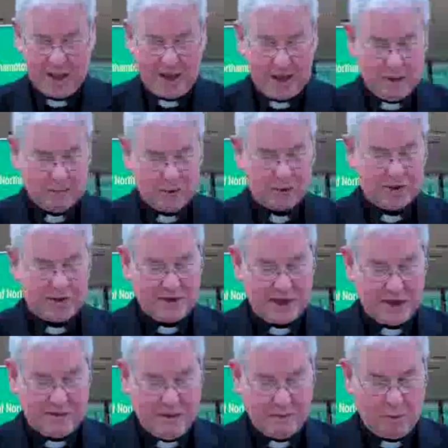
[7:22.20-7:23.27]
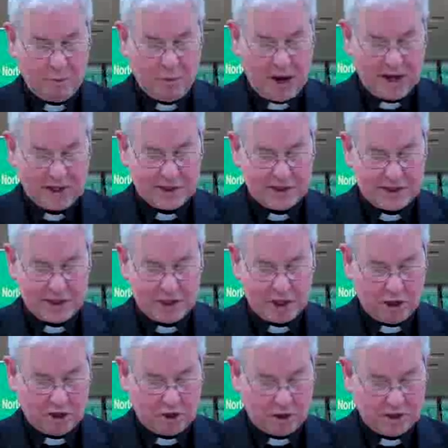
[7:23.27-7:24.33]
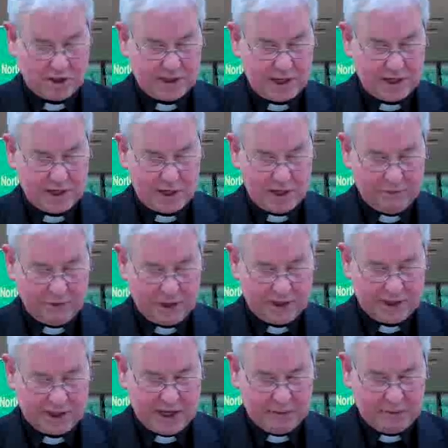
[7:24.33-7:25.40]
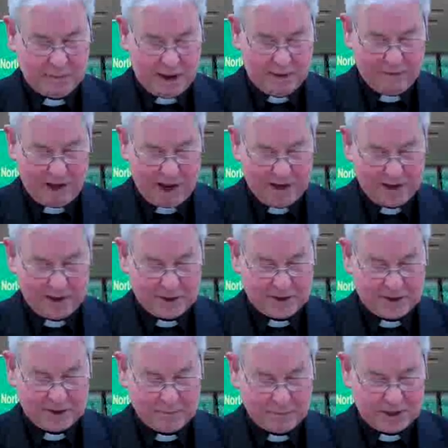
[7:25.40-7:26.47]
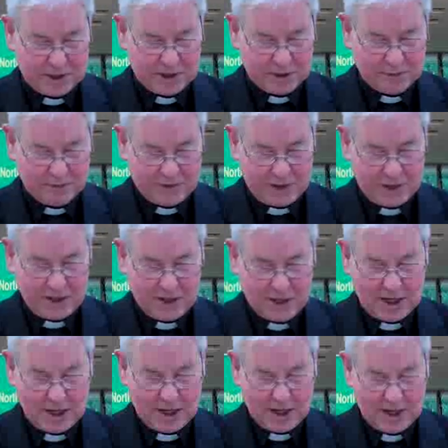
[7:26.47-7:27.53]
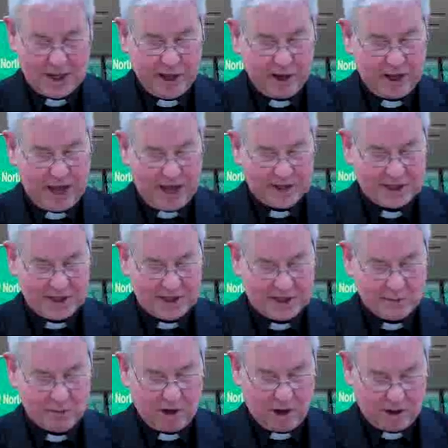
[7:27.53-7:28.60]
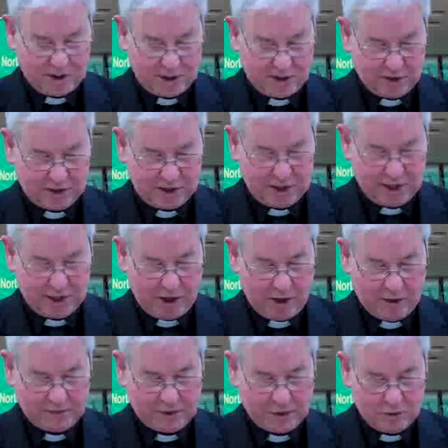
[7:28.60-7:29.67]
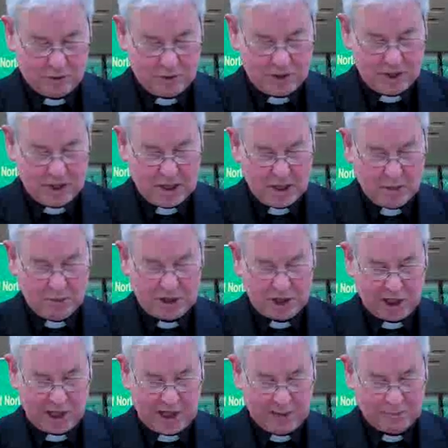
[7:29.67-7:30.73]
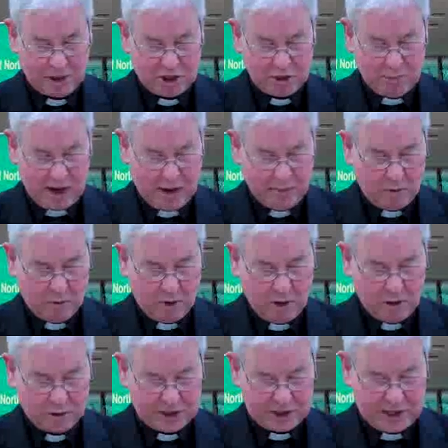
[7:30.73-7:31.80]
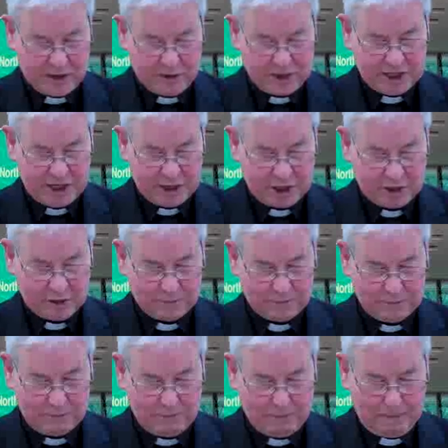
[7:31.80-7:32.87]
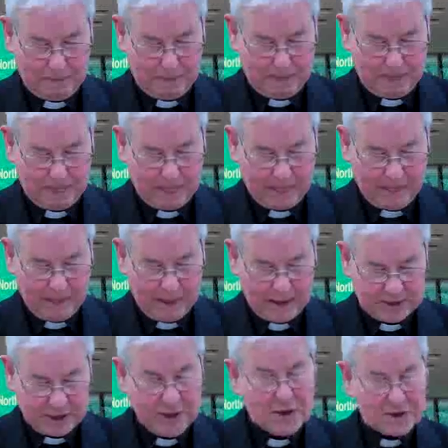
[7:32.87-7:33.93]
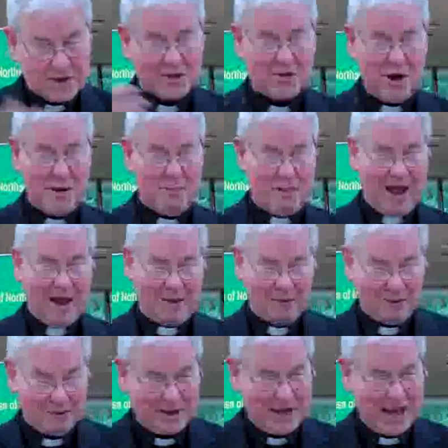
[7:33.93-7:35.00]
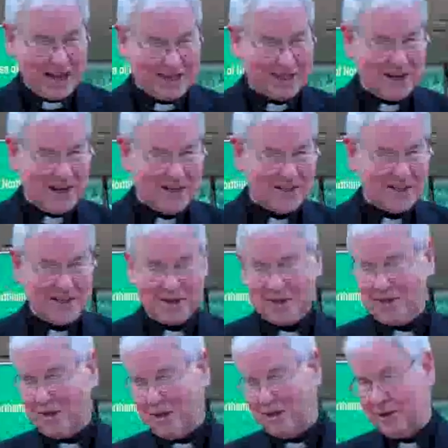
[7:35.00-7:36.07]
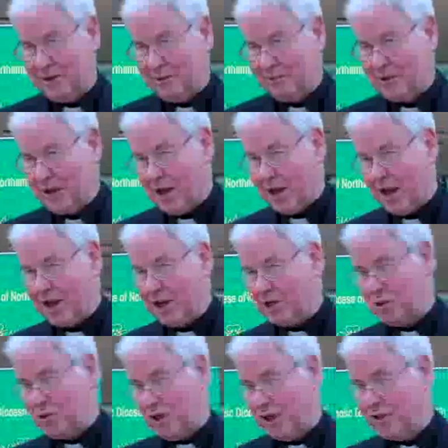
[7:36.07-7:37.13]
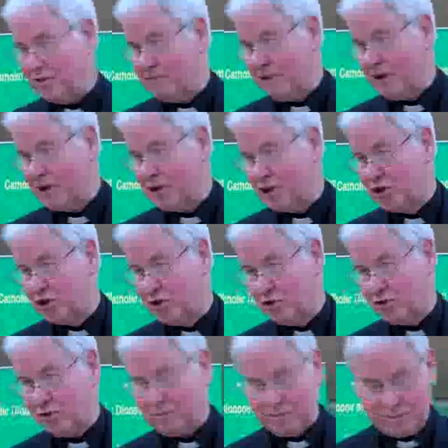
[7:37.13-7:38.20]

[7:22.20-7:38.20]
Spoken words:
He was also thinking of having a practice in church on Sunday evenings to keep them out of idleness and mischief. He held catechism classes on Sunday afternoon, which he claimed to Jemima were holding their attention. So here's this great man, catechizing these little uneducated village children.